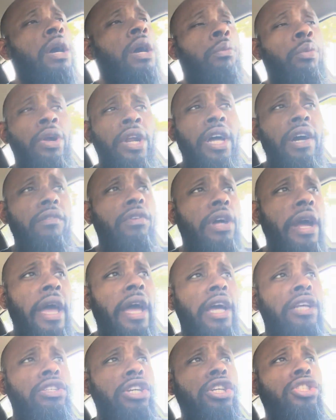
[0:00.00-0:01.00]
whatever
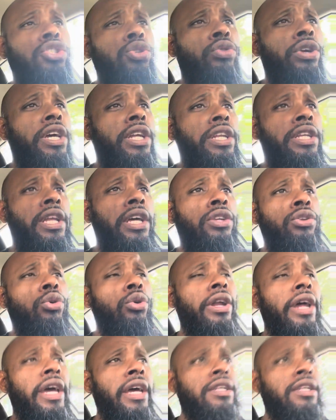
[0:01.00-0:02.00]
address you get in that
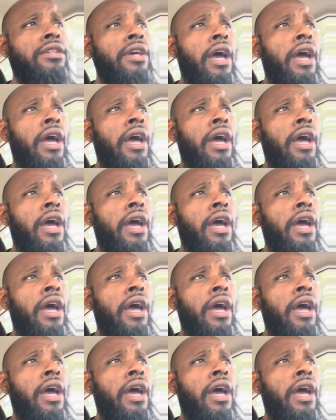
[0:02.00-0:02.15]
DoorDash